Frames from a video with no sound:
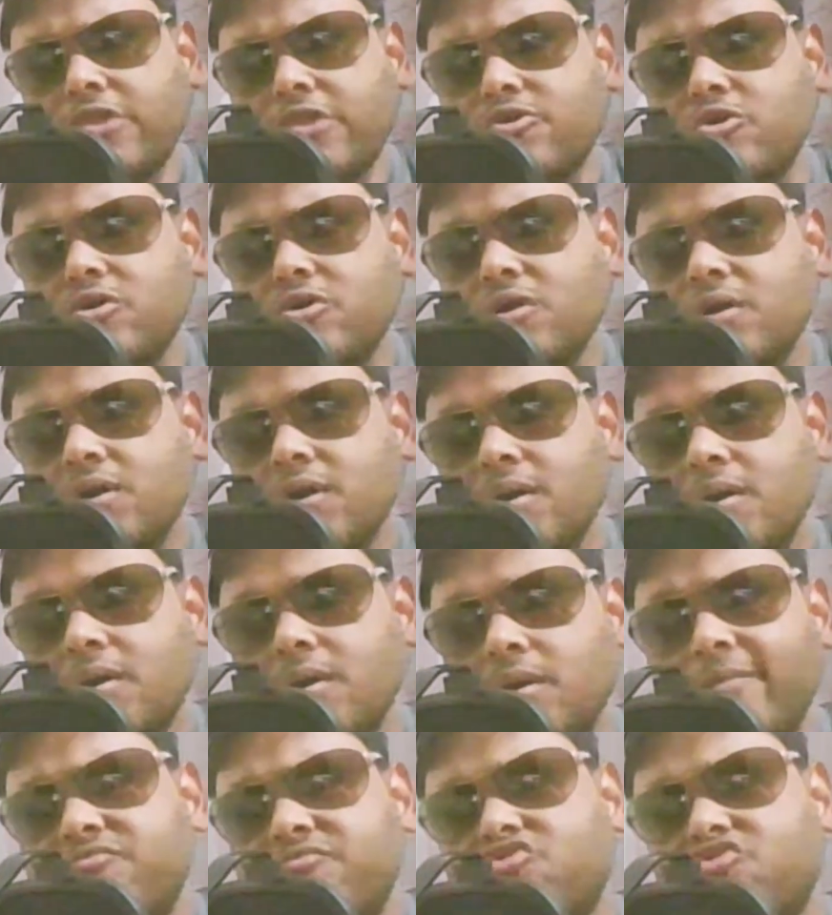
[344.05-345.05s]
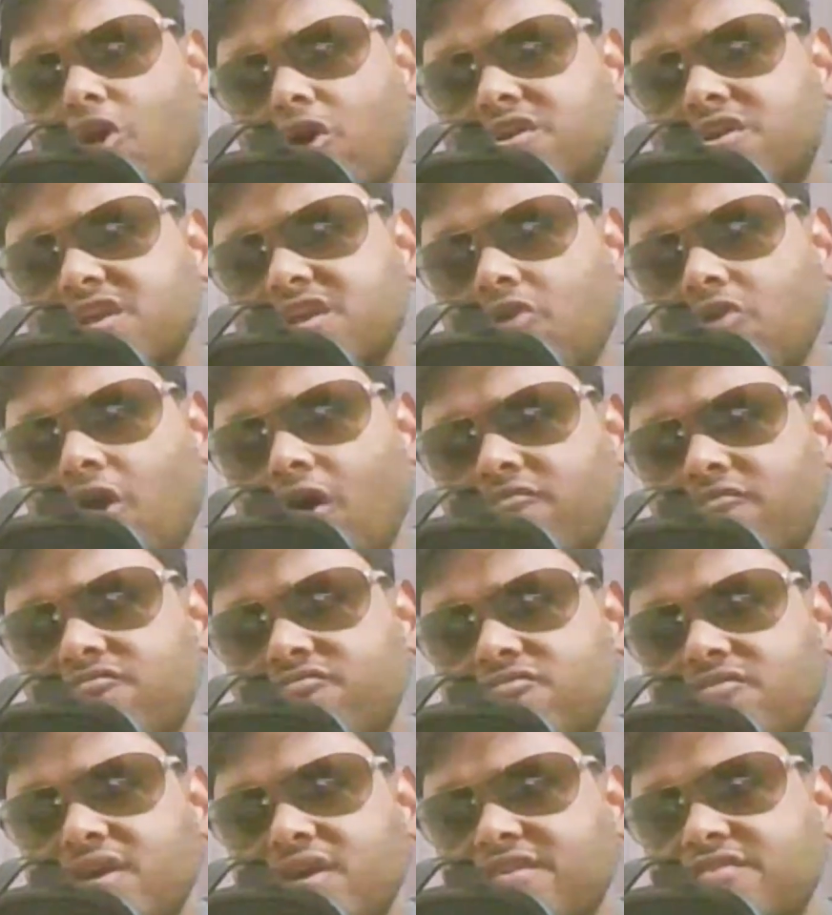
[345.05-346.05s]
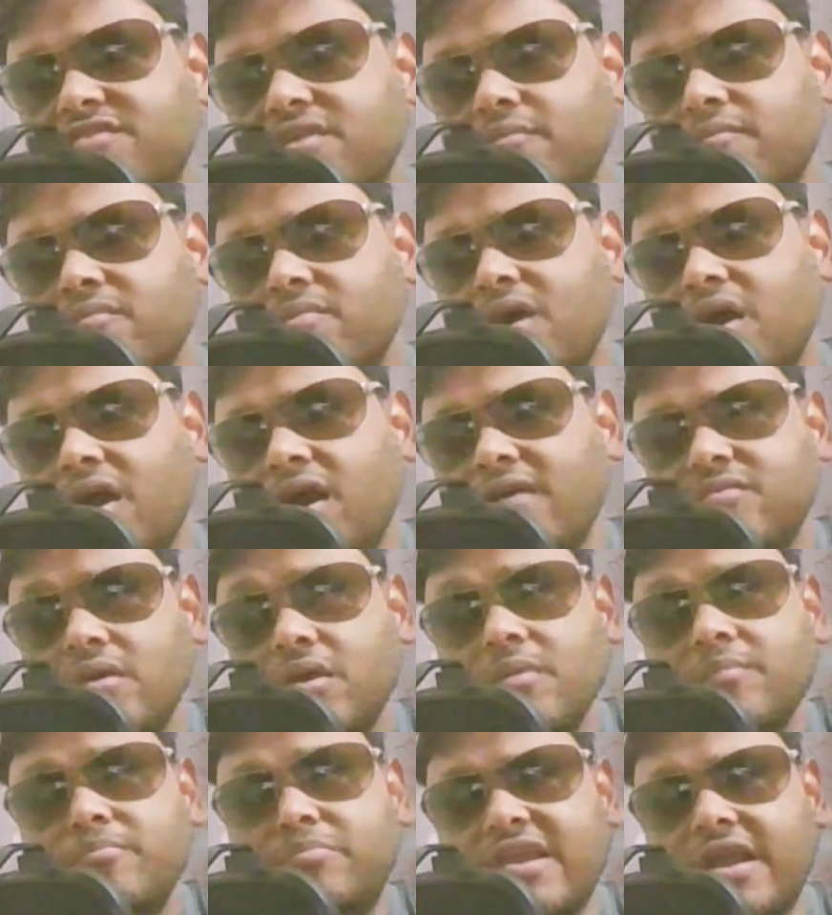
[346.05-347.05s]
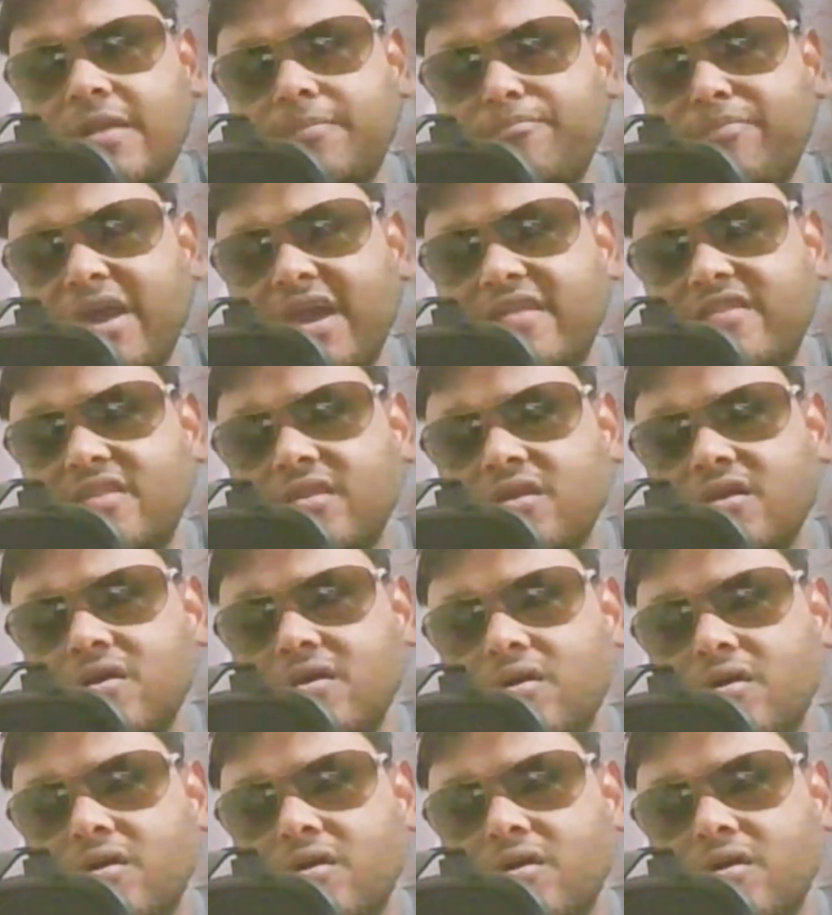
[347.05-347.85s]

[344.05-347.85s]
although Bentham's doctrine of hedonism, that is pleasure and pain,